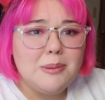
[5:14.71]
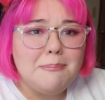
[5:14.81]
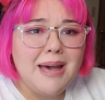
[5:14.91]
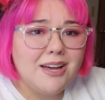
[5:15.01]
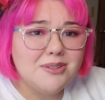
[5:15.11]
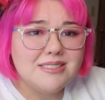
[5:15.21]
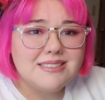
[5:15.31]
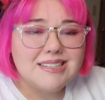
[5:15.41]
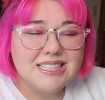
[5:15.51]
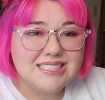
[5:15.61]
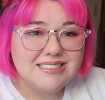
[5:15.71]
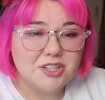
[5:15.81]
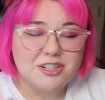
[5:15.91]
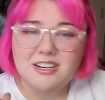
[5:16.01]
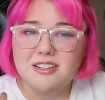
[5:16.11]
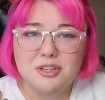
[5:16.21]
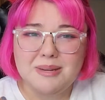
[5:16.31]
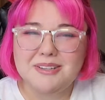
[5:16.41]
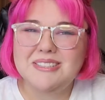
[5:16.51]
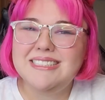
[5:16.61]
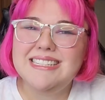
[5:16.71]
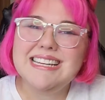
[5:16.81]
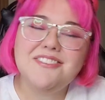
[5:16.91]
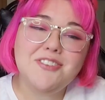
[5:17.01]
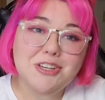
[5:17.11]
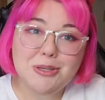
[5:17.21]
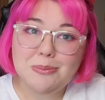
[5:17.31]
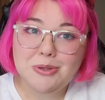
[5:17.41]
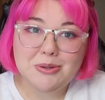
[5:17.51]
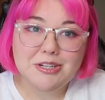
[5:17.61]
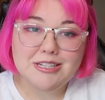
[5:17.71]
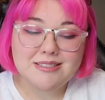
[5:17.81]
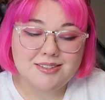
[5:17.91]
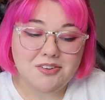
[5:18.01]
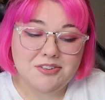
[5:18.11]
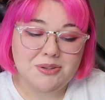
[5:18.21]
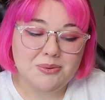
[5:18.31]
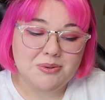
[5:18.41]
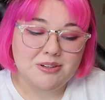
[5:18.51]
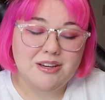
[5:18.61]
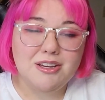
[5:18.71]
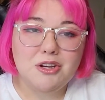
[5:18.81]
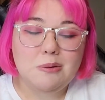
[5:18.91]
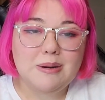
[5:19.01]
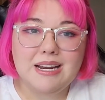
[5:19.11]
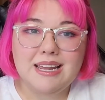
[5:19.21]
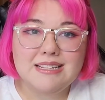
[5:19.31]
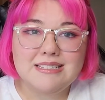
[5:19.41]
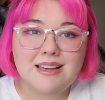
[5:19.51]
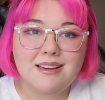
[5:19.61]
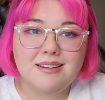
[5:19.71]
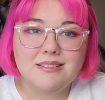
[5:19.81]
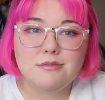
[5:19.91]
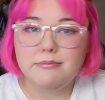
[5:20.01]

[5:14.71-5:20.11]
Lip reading: mouse is, or not your mouse, if your computer is on your right hand side,